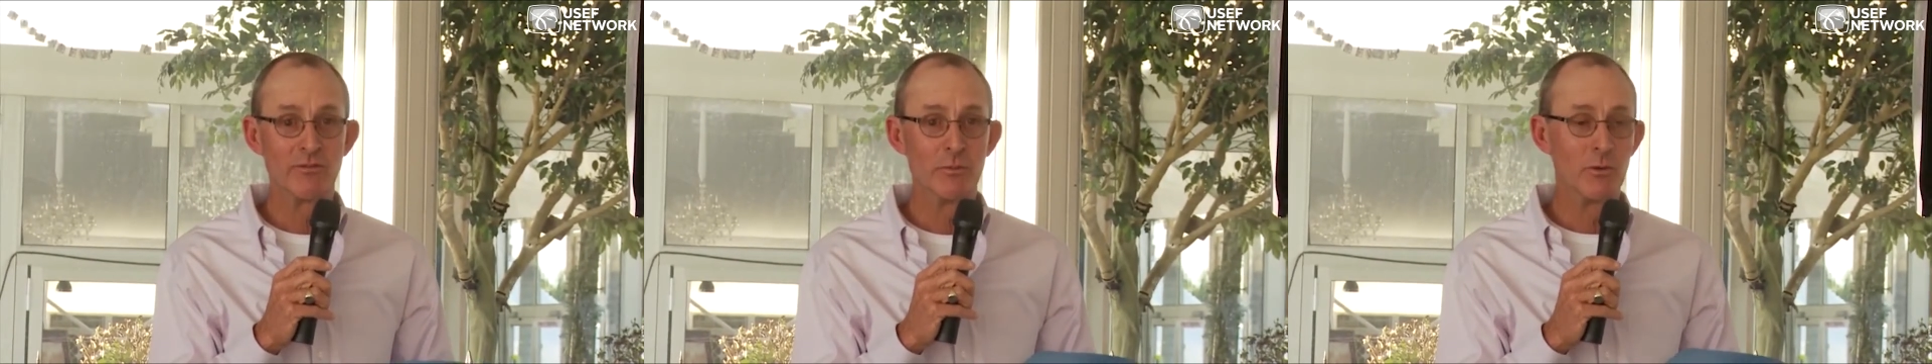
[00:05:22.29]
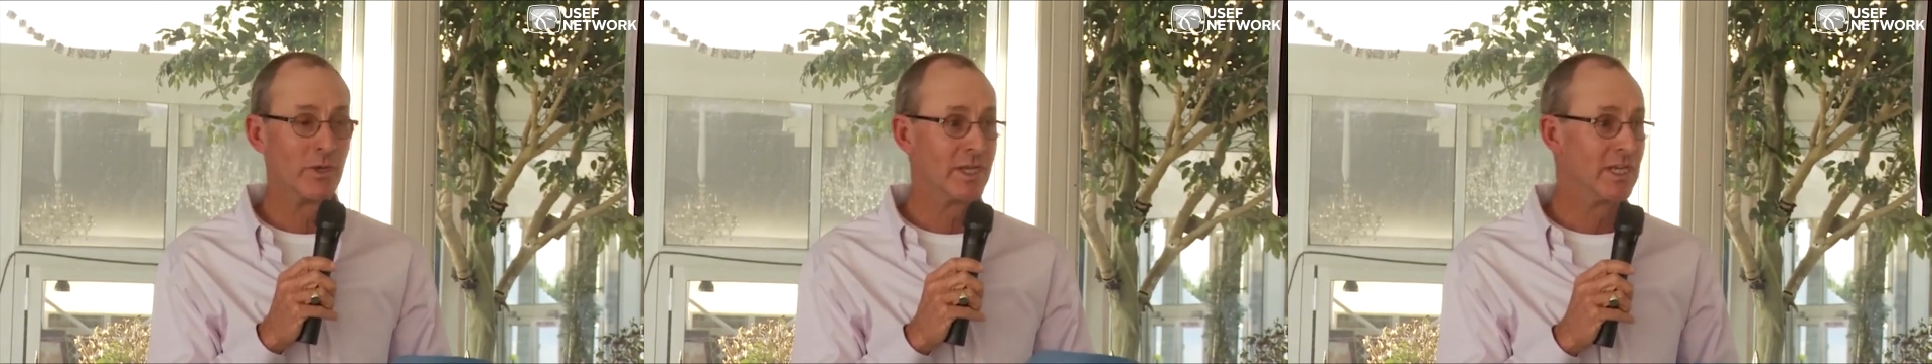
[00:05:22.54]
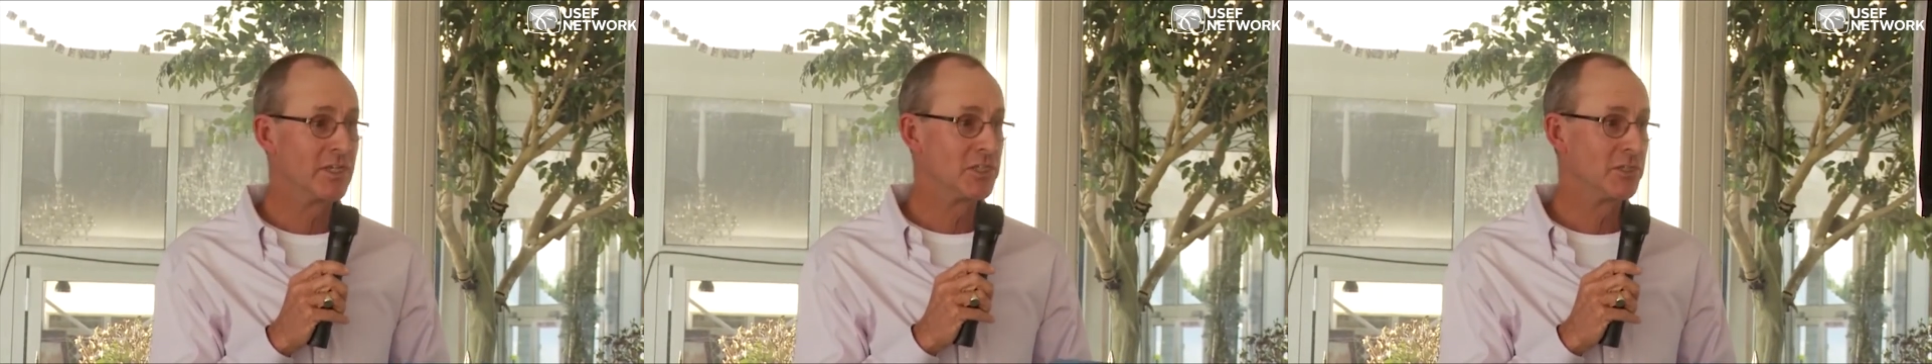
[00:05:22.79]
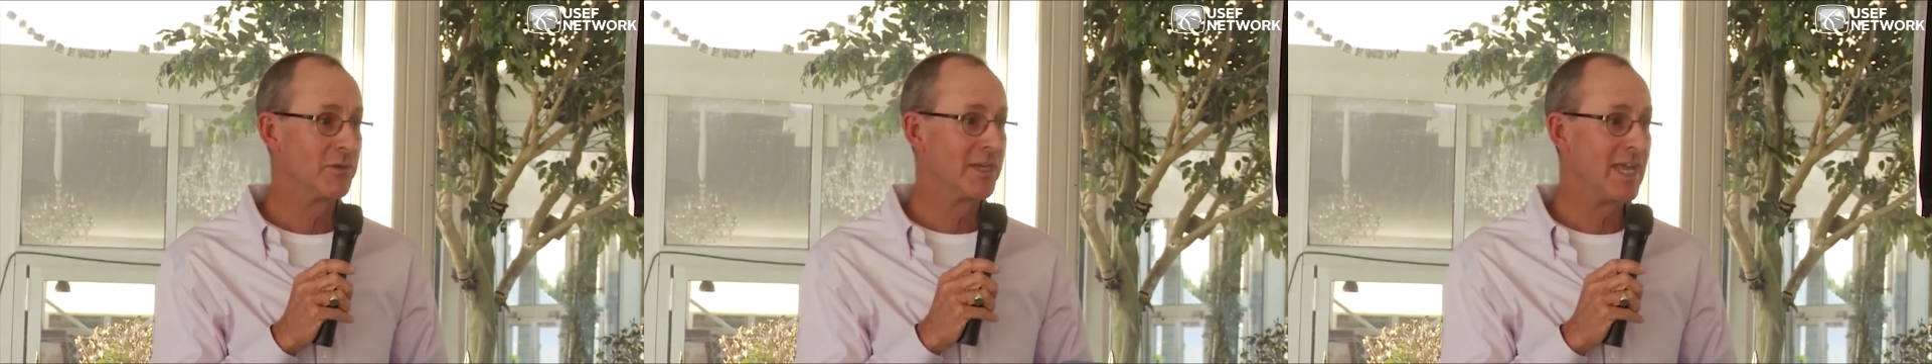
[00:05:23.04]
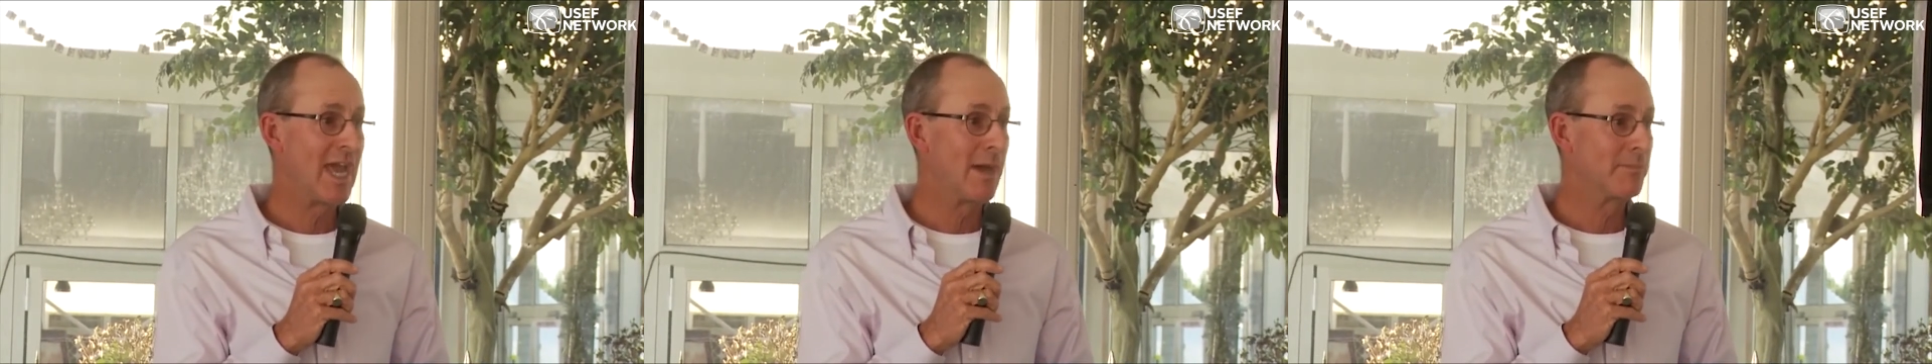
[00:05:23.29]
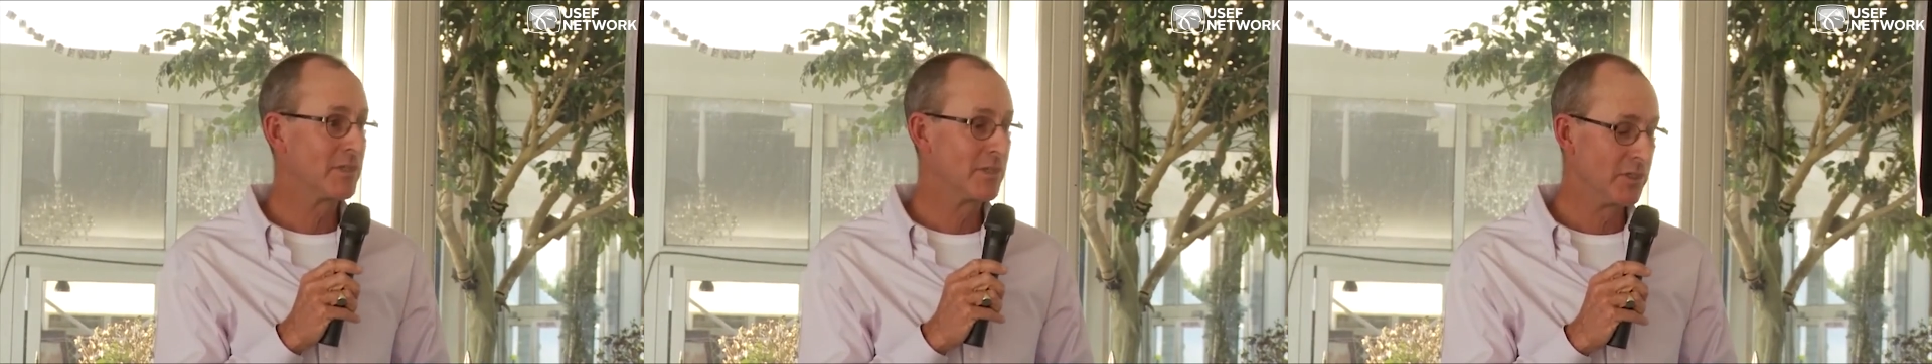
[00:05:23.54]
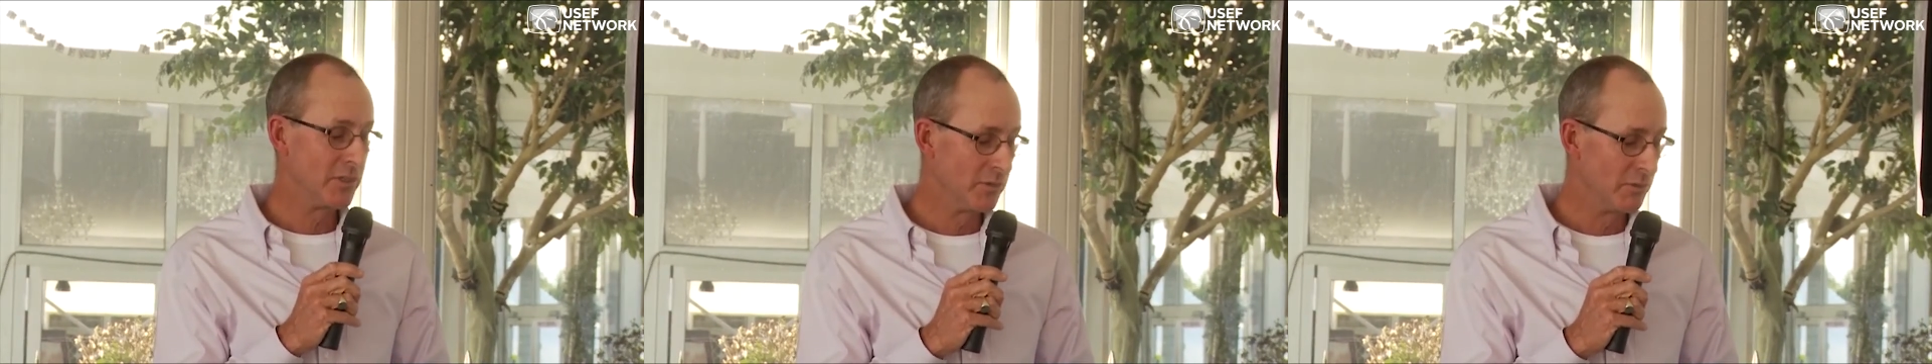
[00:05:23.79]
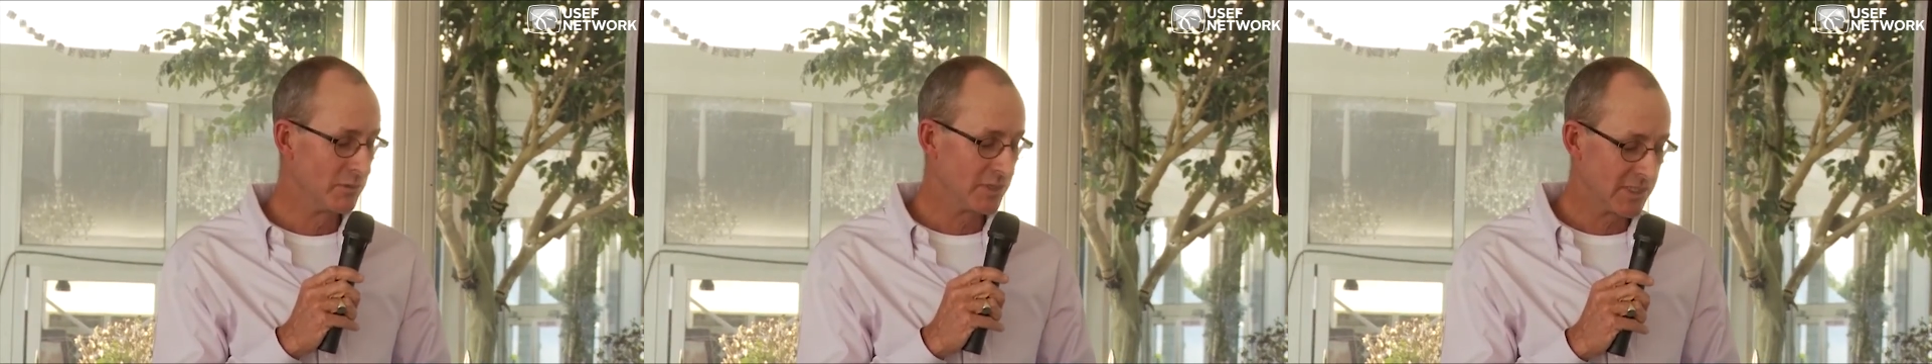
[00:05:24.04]
But we need to adapt to the
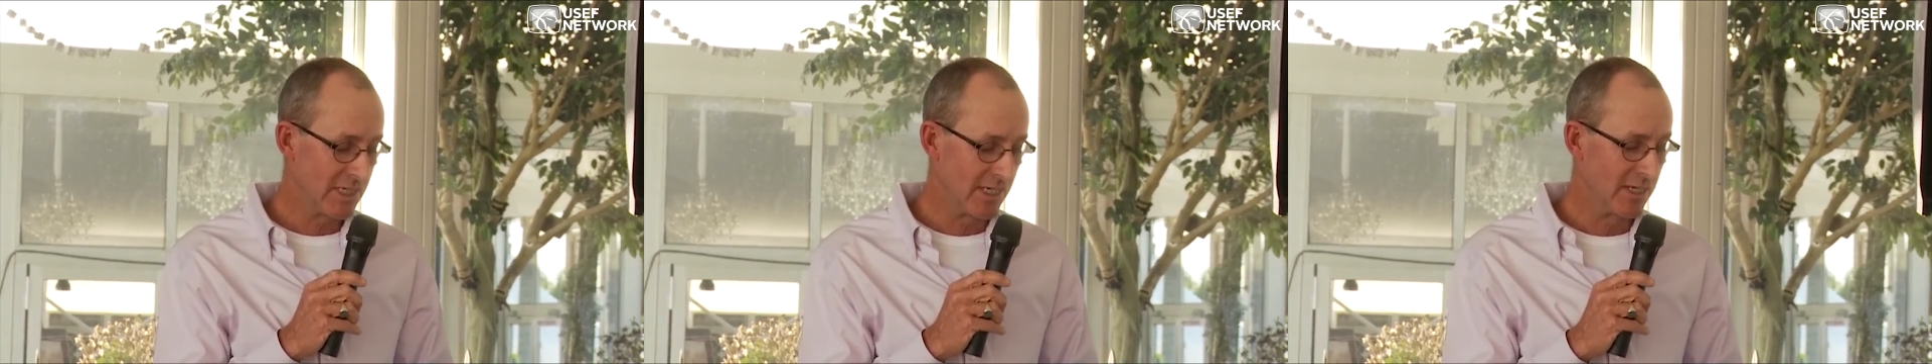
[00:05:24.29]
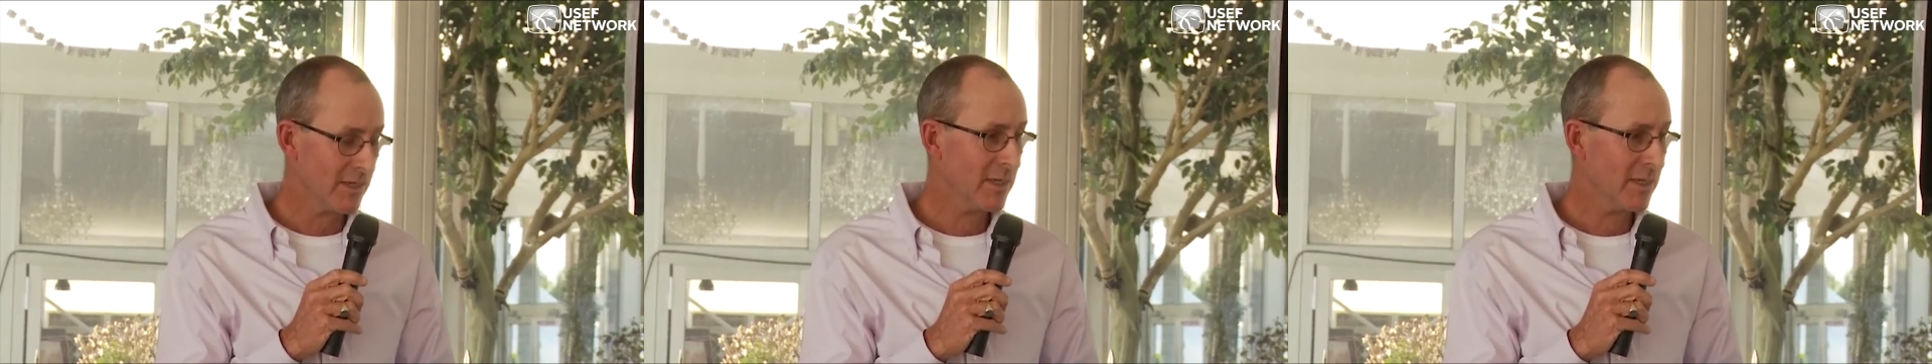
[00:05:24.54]
new scene.